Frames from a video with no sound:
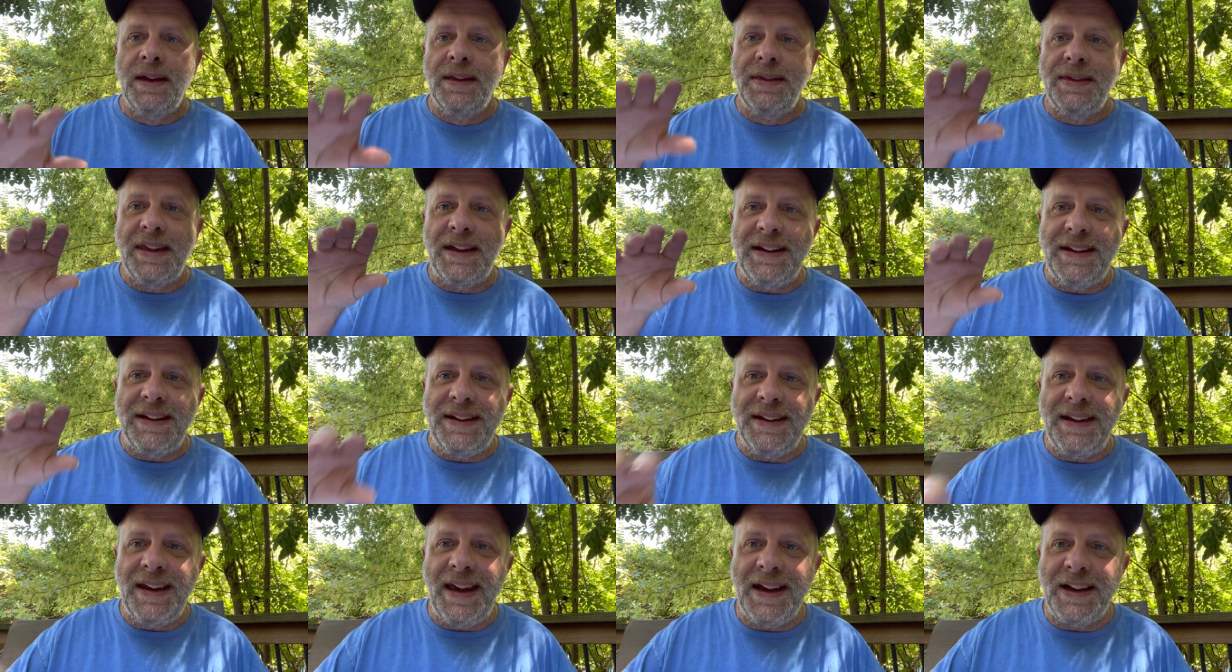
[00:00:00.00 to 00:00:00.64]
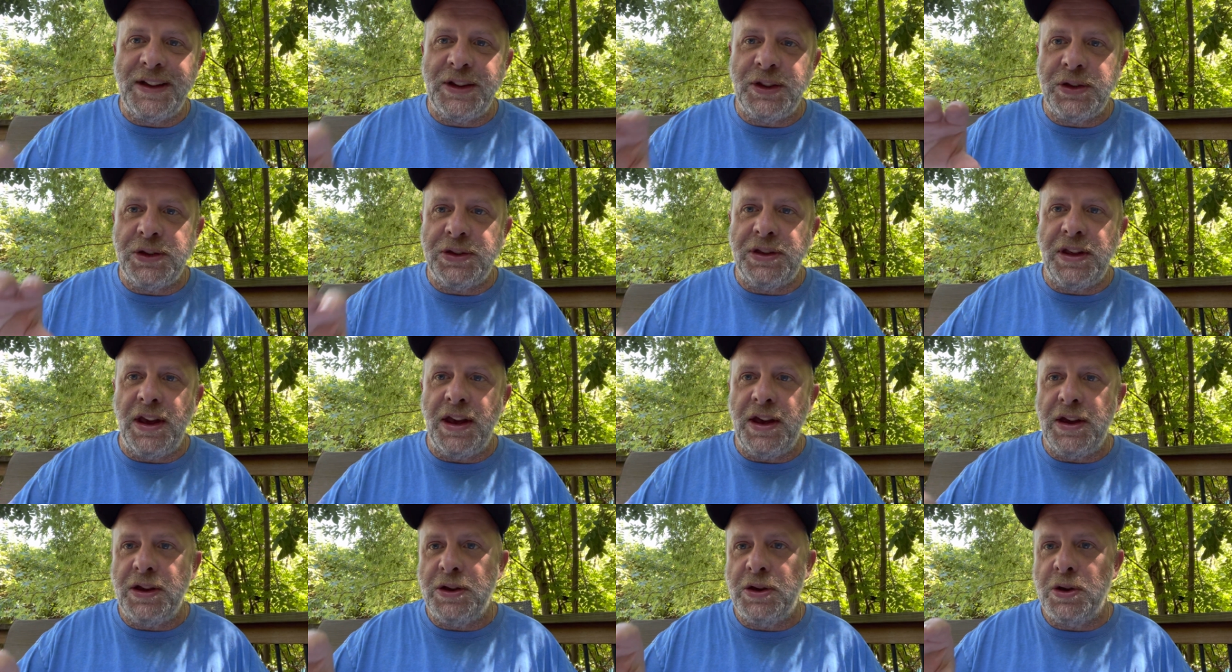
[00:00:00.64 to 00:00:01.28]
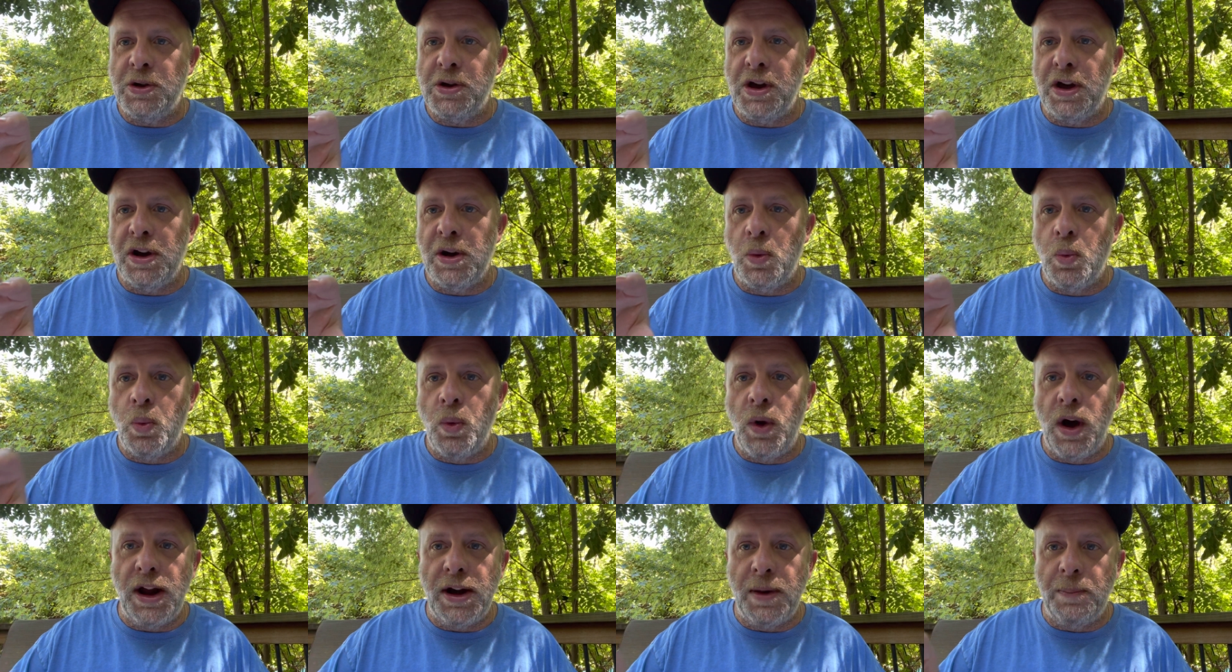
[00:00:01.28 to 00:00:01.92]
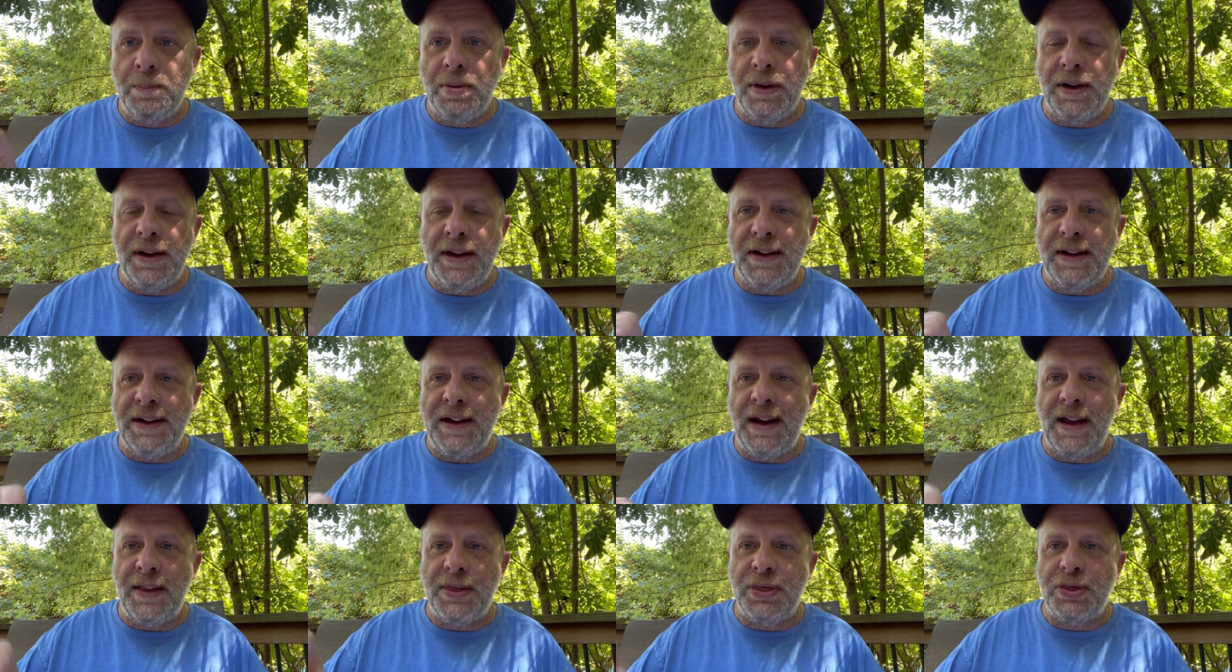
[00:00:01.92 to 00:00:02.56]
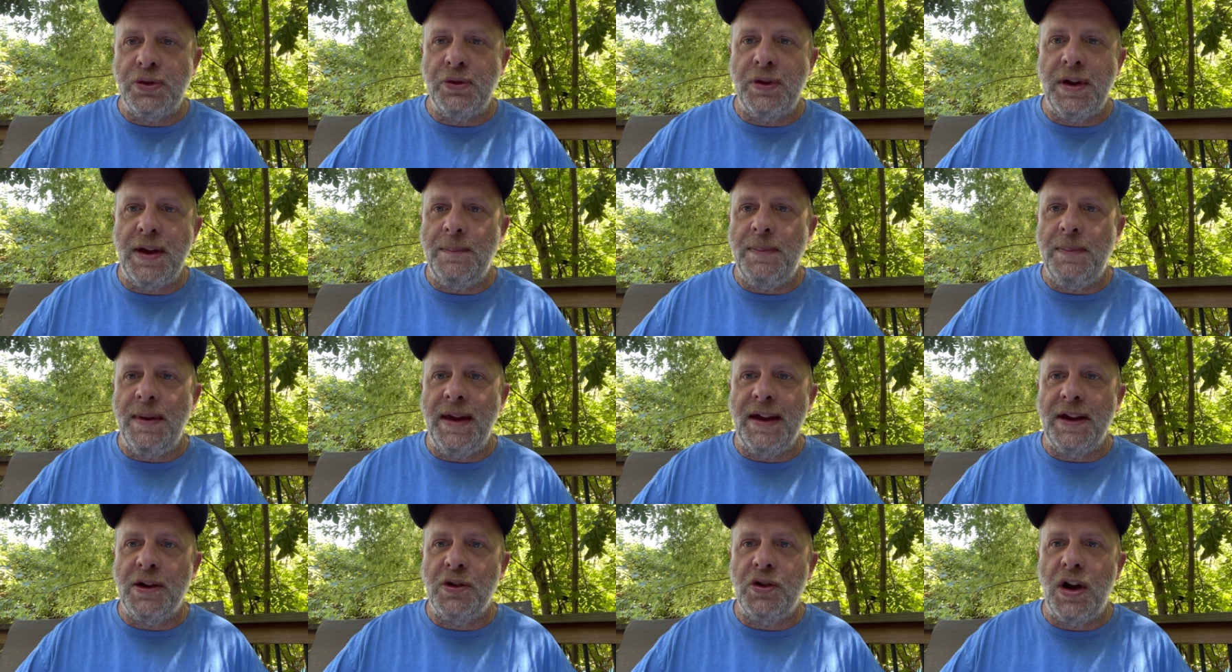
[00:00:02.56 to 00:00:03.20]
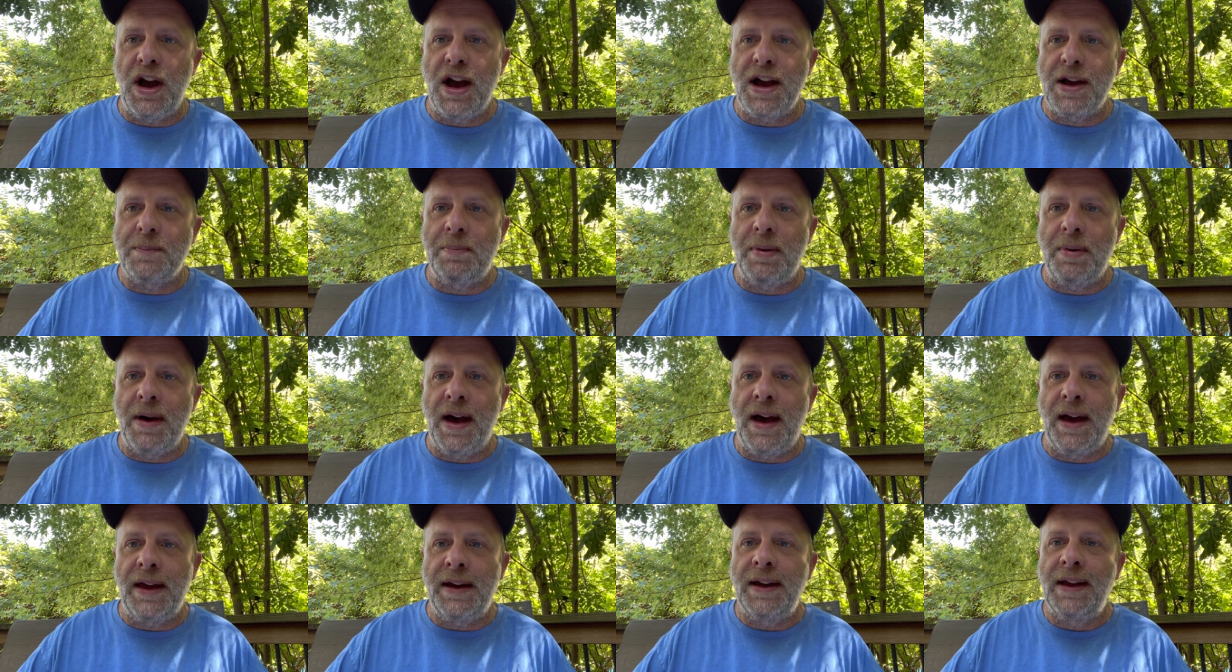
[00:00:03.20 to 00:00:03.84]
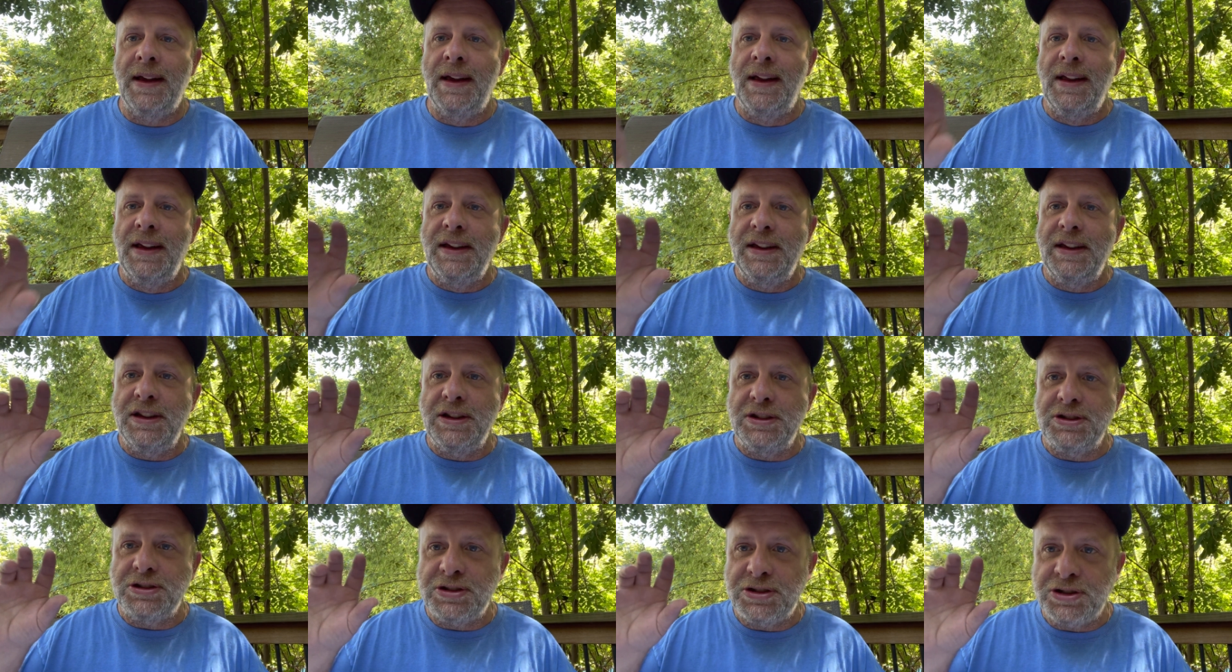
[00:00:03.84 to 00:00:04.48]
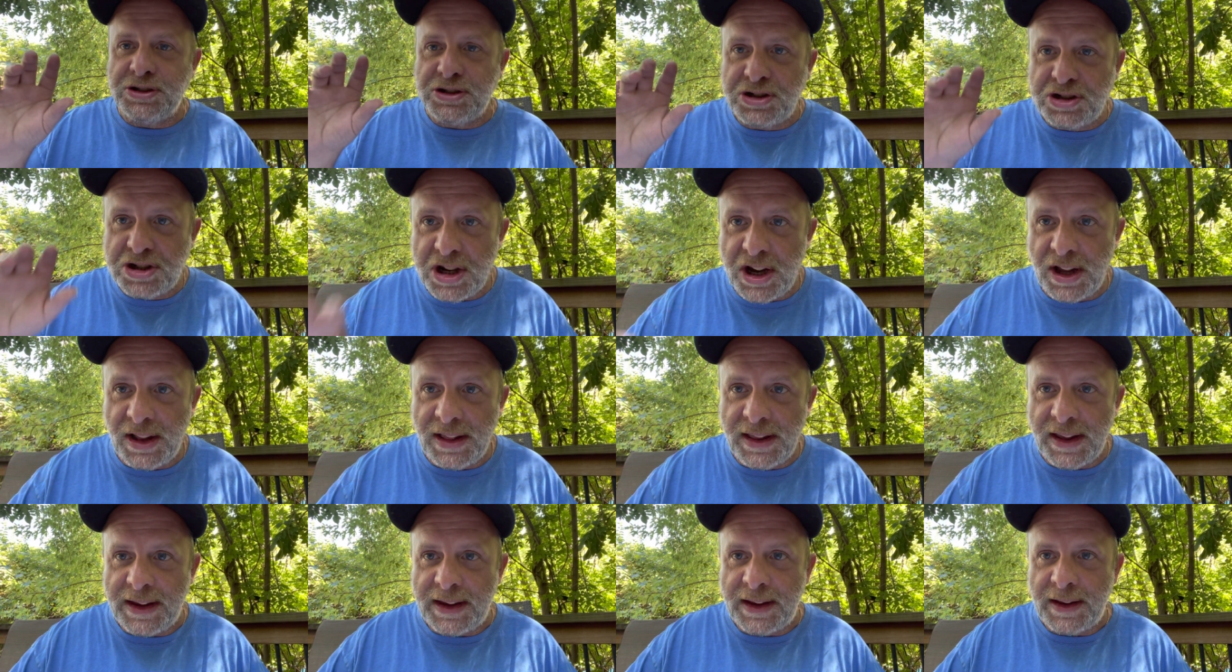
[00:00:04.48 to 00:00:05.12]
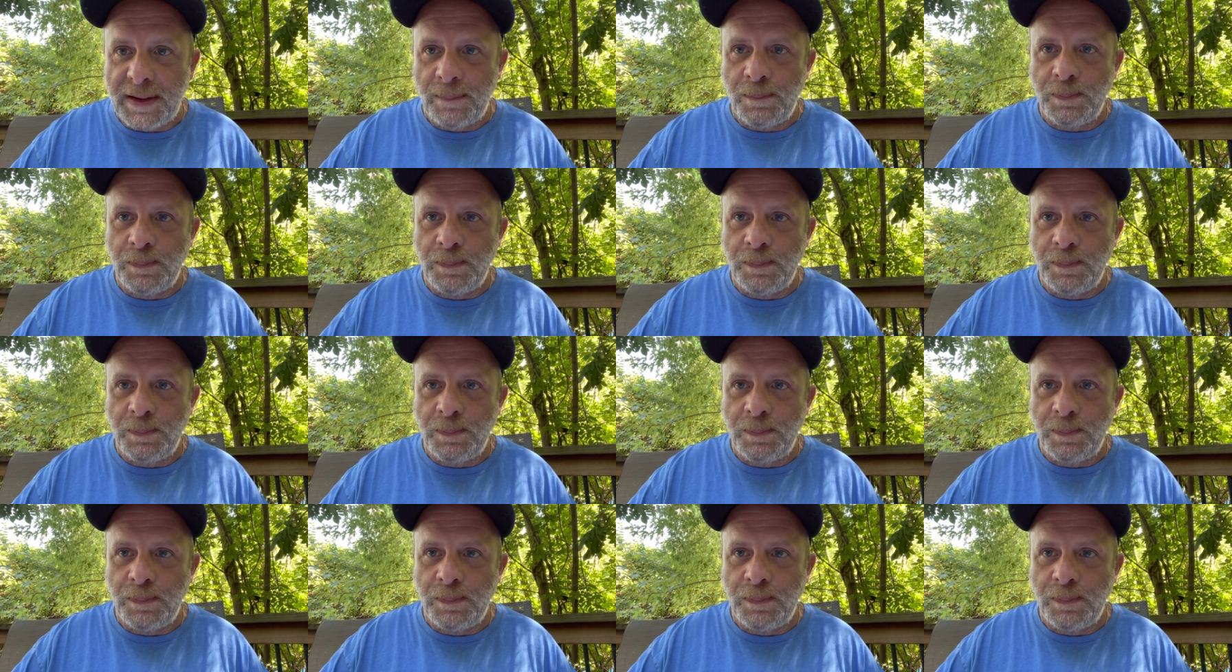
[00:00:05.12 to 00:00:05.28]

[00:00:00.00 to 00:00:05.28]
The next thing you're going to want to put in that three bin crock pot is chili